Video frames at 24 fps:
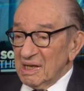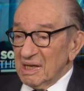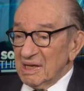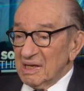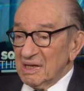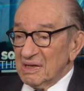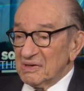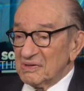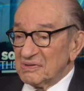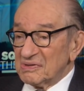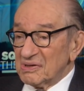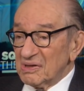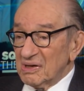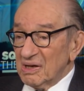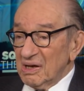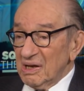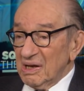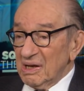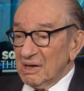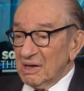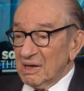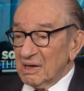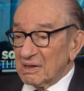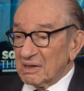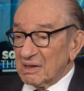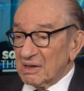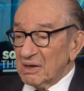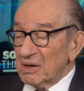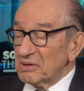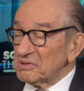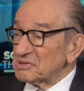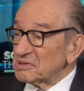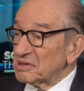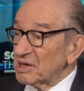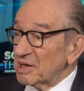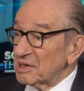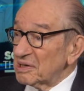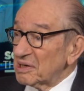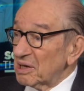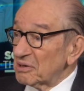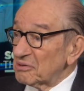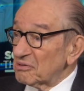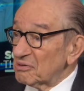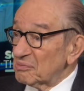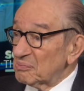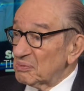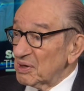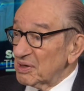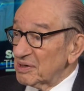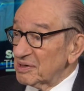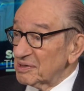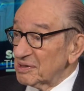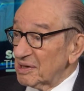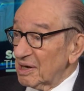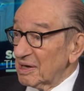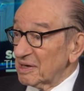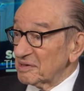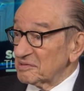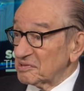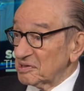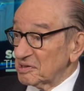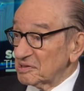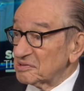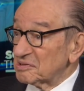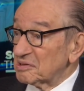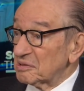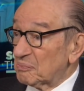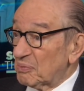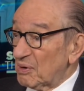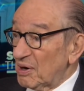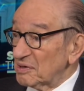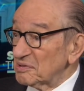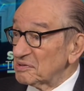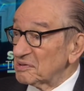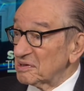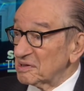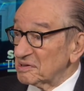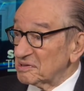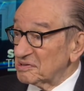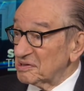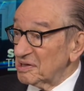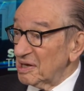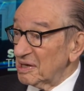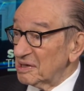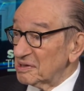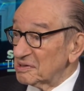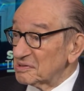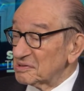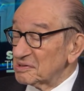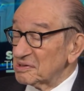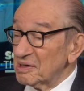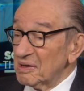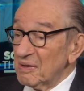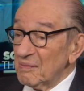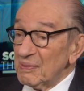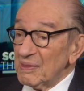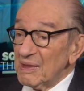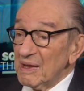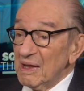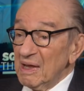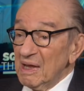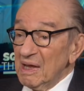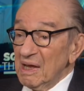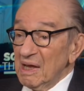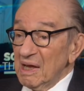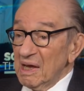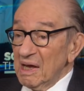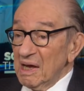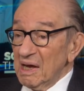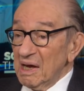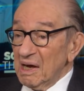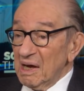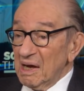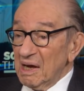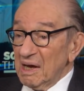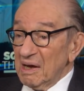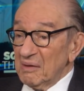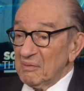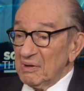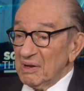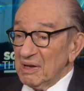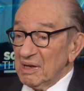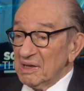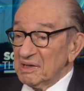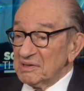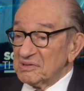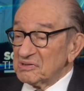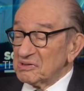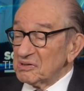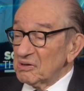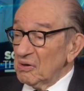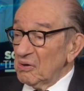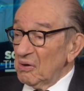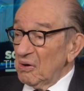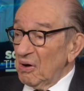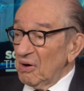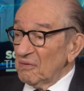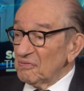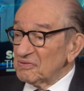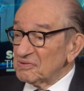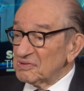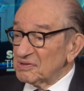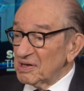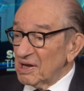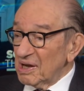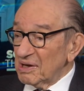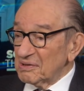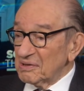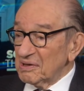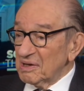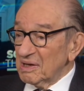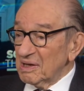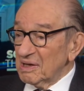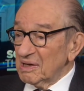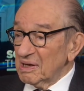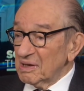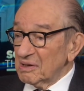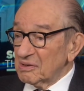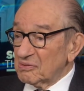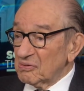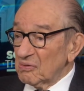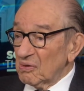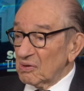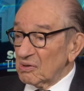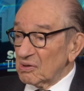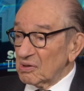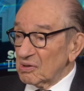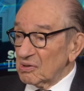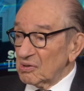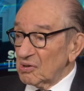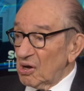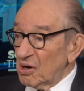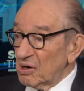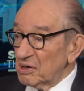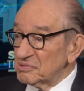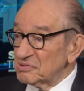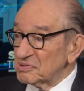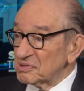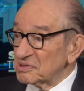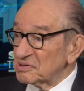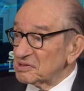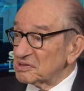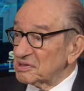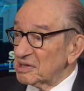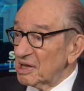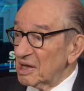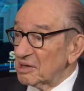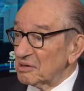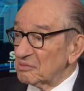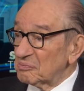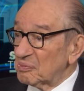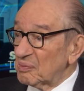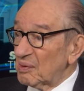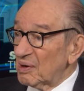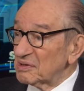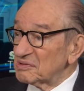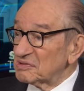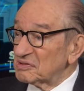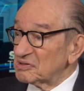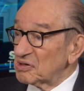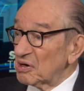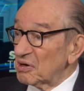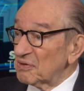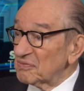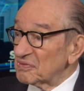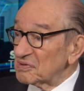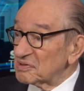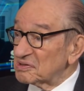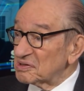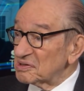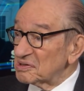is uh, close to $800 billion, as the president says. Uh, it's offset to a large extent by services.